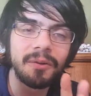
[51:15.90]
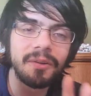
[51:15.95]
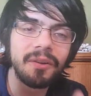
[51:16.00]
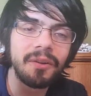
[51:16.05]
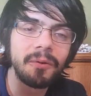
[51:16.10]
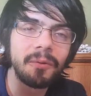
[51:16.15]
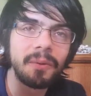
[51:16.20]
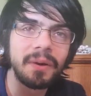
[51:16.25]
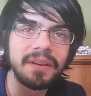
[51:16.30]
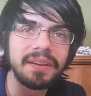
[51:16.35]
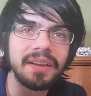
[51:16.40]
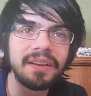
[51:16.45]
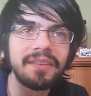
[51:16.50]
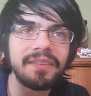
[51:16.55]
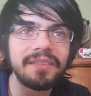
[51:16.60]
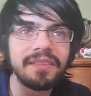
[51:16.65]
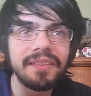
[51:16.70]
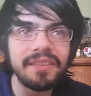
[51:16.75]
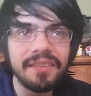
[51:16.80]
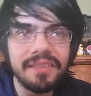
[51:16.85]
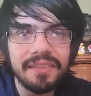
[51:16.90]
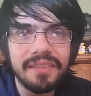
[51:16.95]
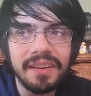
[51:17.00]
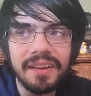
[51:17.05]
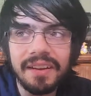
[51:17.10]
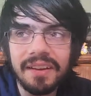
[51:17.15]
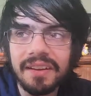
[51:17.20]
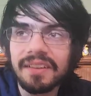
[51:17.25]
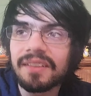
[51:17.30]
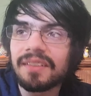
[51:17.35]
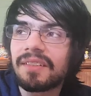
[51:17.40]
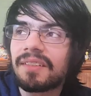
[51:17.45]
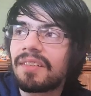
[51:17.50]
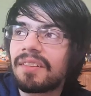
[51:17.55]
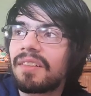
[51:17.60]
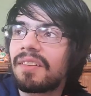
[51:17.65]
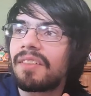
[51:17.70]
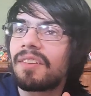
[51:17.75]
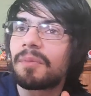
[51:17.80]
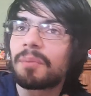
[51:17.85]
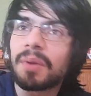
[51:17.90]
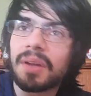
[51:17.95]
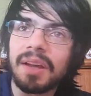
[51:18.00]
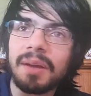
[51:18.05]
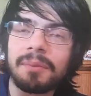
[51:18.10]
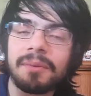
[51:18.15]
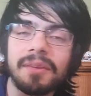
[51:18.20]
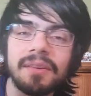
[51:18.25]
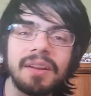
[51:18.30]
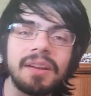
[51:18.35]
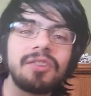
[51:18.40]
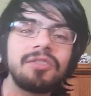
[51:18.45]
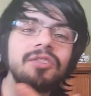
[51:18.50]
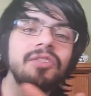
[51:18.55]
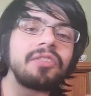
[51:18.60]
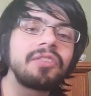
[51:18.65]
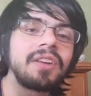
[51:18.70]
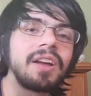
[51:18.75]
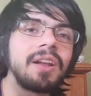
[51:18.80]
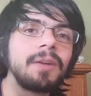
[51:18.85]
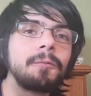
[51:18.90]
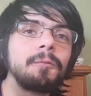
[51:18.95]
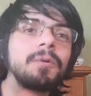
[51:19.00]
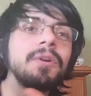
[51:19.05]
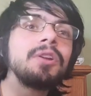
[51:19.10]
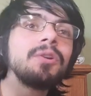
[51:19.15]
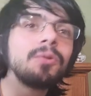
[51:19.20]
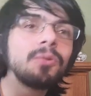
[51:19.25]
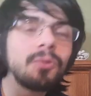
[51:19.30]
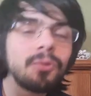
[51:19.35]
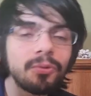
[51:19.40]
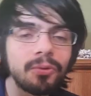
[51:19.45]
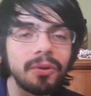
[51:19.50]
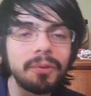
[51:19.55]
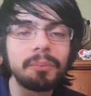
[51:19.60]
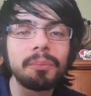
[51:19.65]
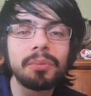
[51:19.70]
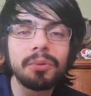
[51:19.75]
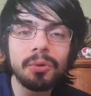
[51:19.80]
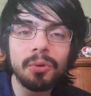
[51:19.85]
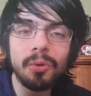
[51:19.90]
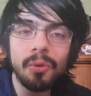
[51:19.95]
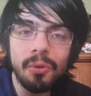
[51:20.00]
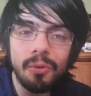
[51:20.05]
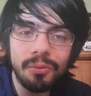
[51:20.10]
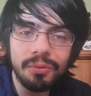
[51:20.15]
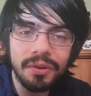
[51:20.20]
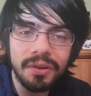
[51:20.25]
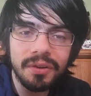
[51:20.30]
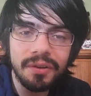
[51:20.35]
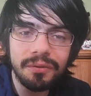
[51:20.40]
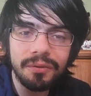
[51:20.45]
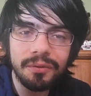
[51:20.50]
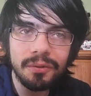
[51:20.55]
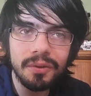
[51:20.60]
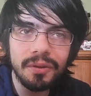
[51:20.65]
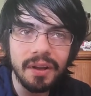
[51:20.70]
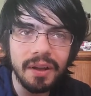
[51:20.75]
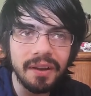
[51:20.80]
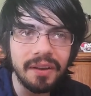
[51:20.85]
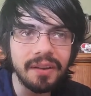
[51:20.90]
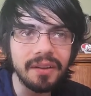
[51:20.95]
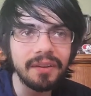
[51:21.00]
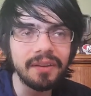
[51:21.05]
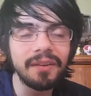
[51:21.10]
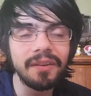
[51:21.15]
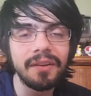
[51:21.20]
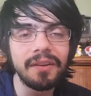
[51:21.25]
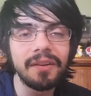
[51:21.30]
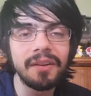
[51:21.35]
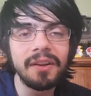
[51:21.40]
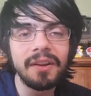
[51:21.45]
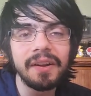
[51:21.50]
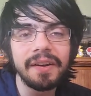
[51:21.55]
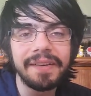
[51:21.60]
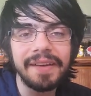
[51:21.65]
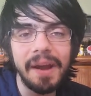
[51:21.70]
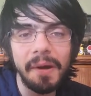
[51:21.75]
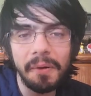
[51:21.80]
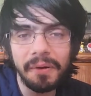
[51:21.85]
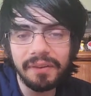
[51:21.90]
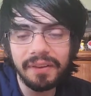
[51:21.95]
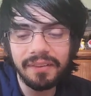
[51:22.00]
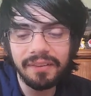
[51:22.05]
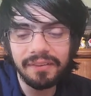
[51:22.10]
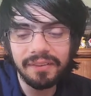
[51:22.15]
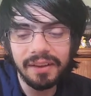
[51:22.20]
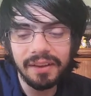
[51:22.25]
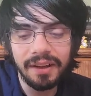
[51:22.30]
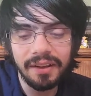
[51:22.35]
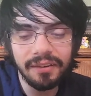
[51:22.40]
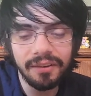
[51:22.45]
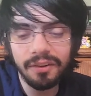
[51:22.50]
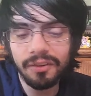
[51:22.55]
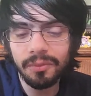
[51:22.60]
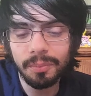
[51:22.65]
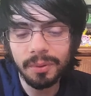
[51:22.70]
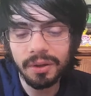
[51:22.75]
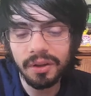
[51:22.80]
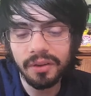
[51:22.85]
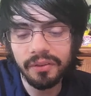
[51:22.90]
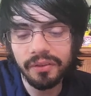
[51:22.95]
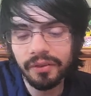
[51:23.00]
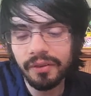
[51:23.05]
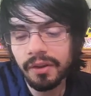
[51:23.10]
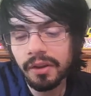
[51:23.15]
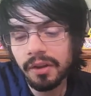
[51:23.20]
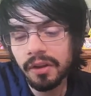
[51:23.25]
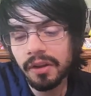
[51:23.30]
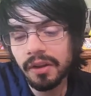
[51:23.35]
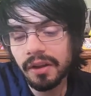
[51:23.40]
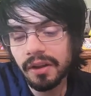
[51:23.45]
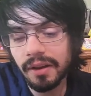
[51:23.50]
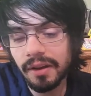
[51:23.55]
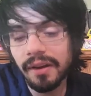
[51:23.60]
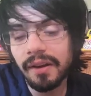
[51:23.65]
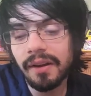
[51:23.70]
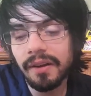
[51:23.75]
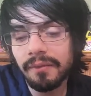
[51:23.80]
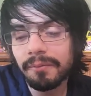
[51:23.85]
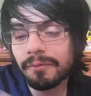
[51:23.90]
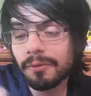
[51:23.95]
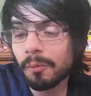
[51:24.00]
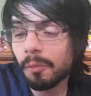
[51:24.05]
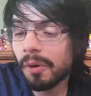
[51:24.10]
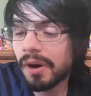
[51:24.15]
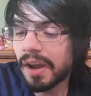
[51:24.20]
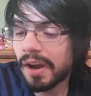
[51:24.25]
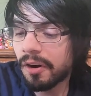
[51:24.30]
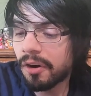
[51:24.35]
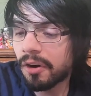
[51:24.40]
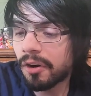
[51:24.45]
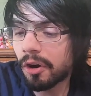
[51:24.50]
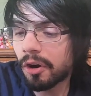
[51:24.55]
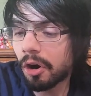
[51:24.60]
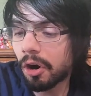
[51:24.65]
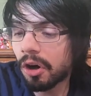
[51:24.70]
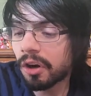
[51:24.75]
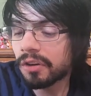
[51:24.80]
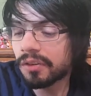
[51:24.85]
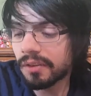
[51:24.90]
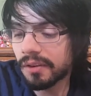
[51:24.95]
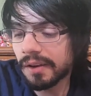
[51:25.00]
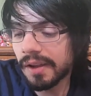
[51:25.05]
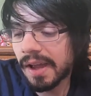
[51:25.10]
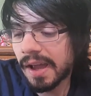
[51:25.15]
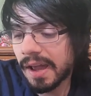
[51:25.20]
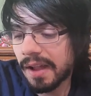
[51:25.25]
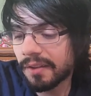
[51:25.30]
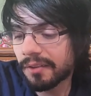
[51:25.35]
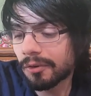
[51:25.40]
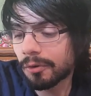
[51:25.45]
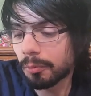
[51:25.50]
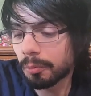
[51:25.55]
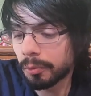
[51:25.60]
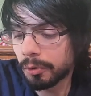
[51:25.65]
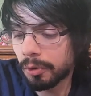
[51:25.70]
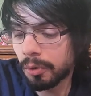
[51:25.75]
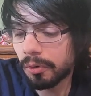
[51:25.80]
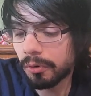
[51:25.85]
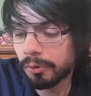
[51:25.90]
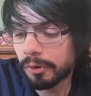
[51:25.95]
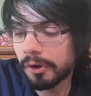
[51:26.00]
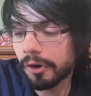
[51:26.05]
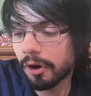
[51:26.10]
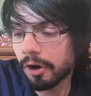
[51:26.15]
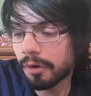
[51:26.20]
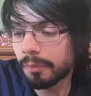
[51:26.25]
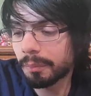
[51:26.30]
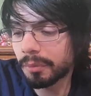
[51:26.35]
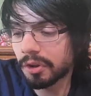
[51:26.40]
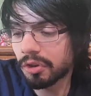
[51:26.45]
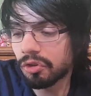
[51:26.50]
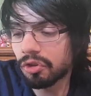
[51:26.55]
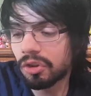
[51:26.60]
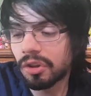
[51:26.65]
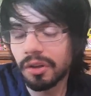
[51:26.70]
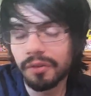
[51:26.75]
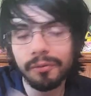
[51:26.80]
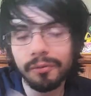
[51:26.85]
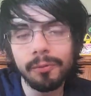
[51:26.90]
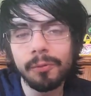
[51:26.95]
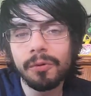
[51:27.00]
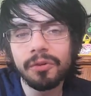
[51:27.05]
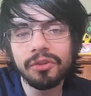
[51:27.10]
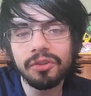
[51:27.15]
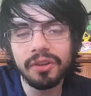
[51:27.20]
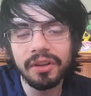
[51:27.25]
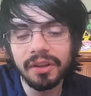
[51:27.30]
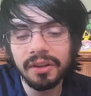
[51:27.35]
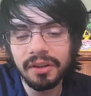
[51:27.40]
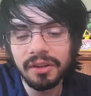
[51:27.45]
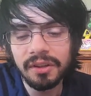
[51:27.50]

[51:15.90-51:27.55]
already existing in some games and then just got reused or improved in the future, like in the nowadays standards. Because from what I heard, Ark the Lad is a real great RPG. Unfortunately,